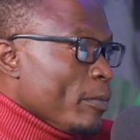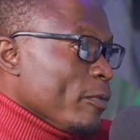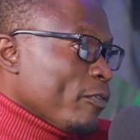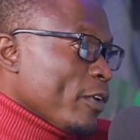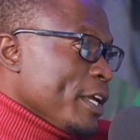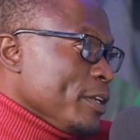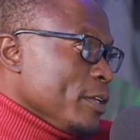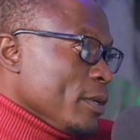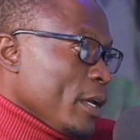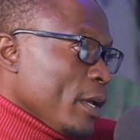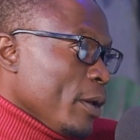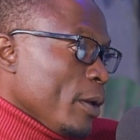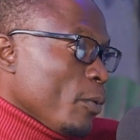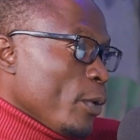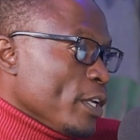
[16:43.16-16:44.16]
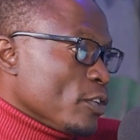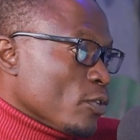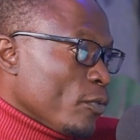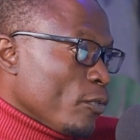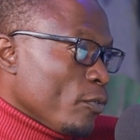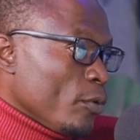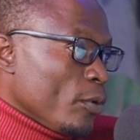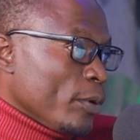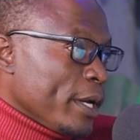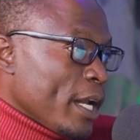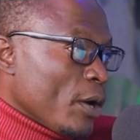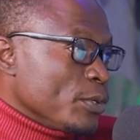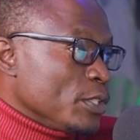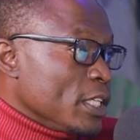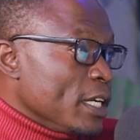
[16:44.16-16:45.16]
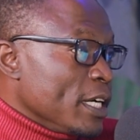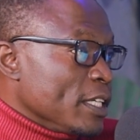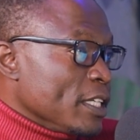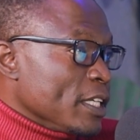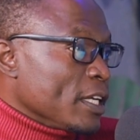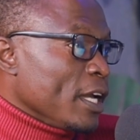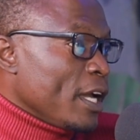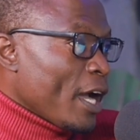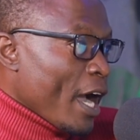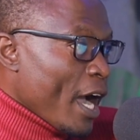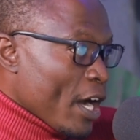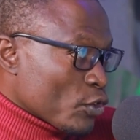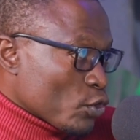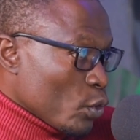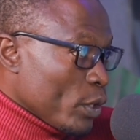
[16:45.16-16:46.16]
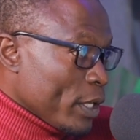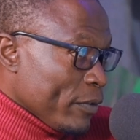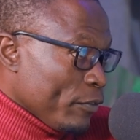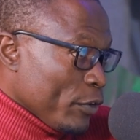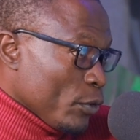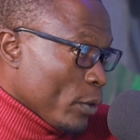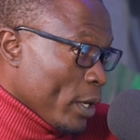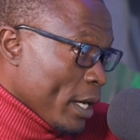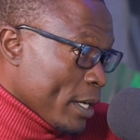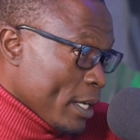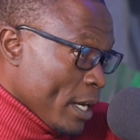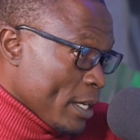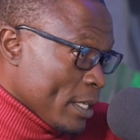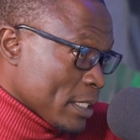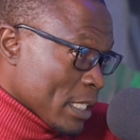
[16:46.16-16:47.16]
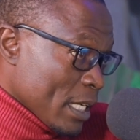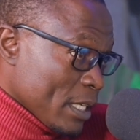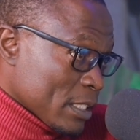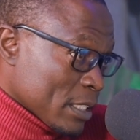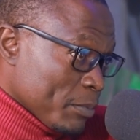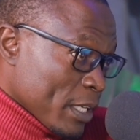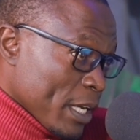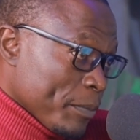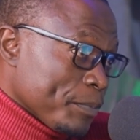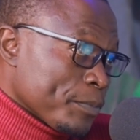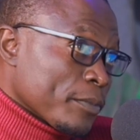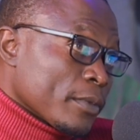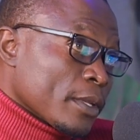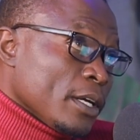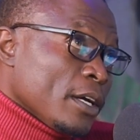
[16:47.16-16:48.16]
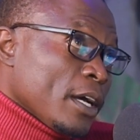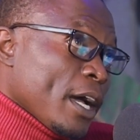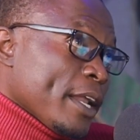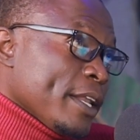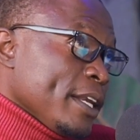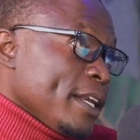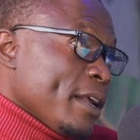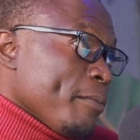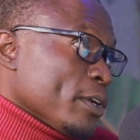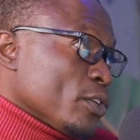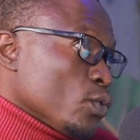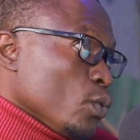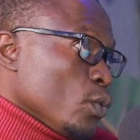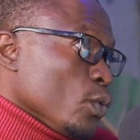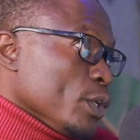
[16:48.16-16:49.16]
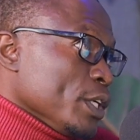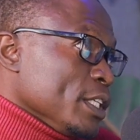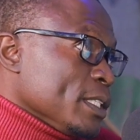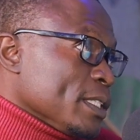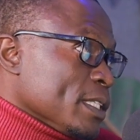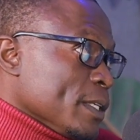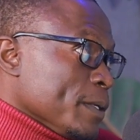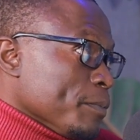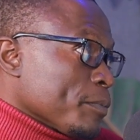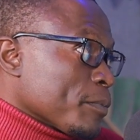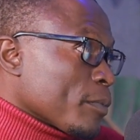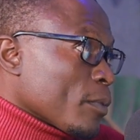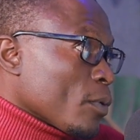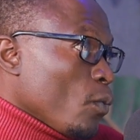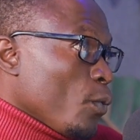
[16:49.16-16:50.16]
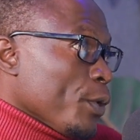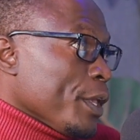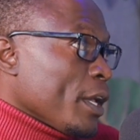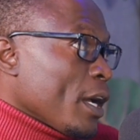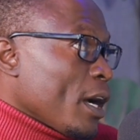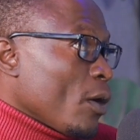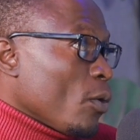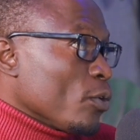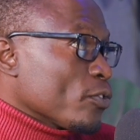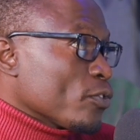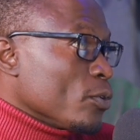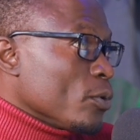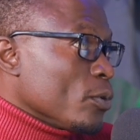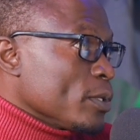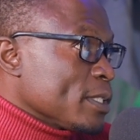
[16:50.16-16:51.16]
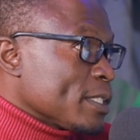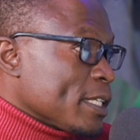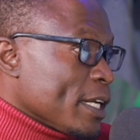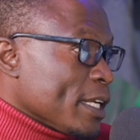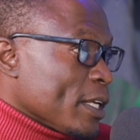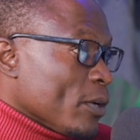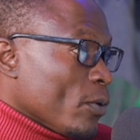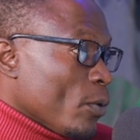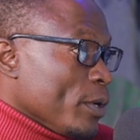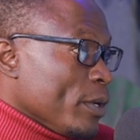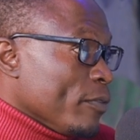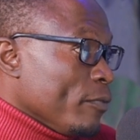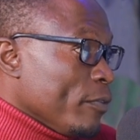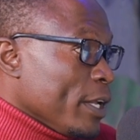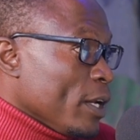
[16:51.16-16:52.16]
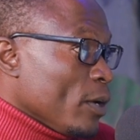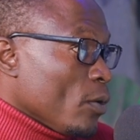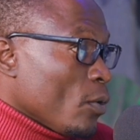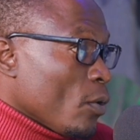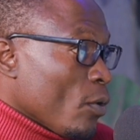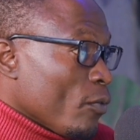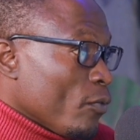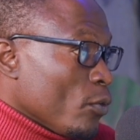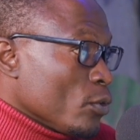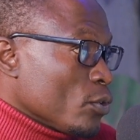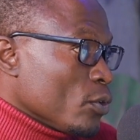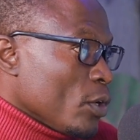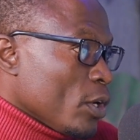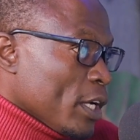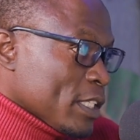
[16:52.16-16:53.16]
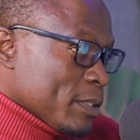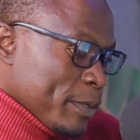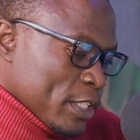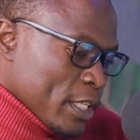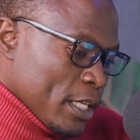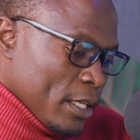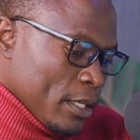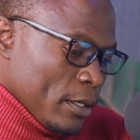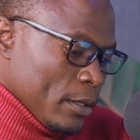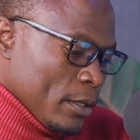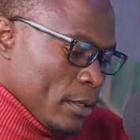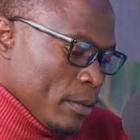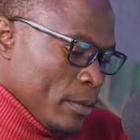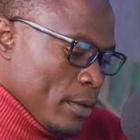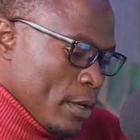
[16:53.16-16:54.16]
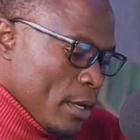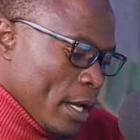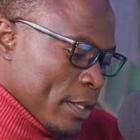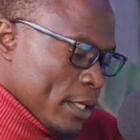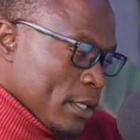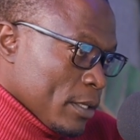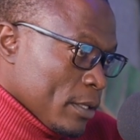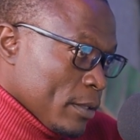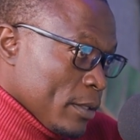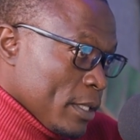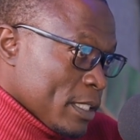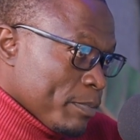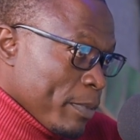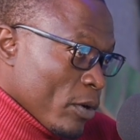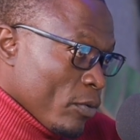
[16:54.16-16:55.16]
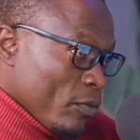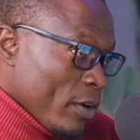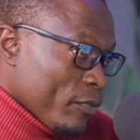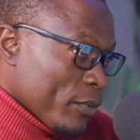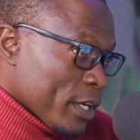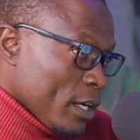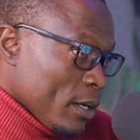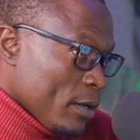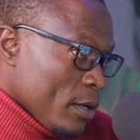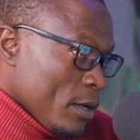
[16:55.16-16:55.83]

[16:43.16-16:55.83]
find ways of now generating actual revenue at the same time. And then number two is we are also starting on a very long foot, especially in I think this part of Africa,